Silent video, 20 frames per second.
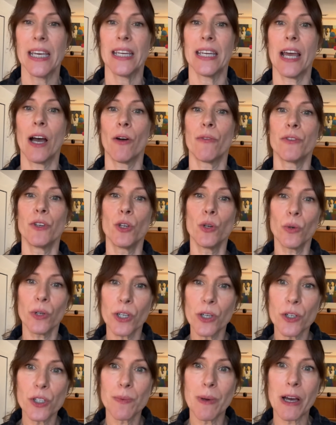Now, if you or
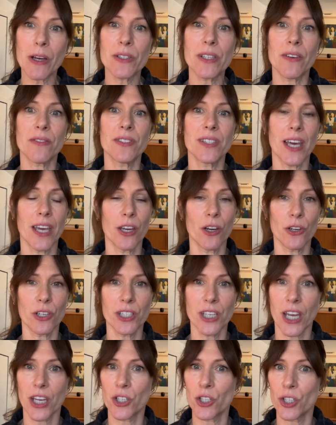your spouse have set your
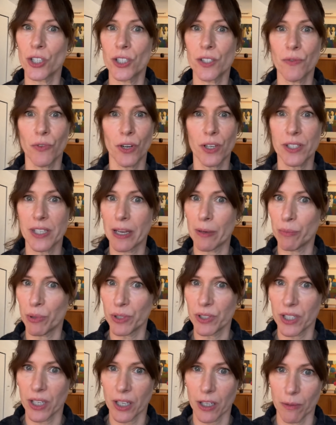intentions, for
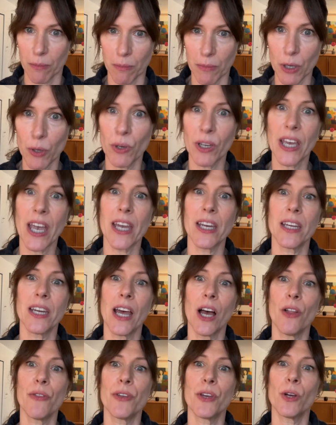example, to communicate in
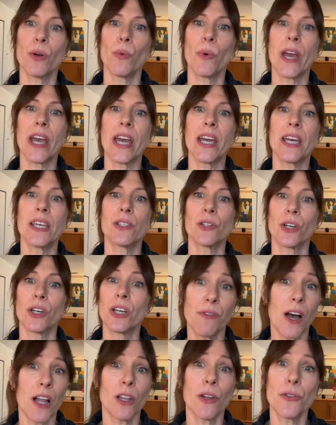healthier ways or
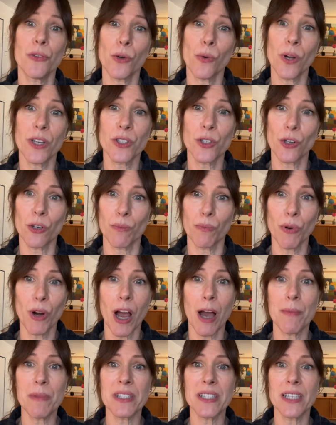follow through on certain
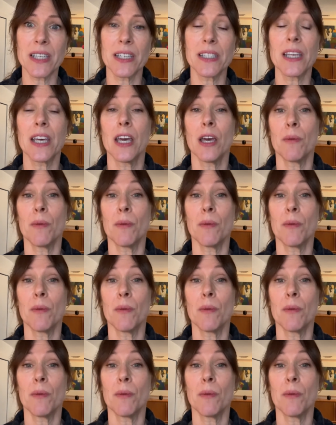promises,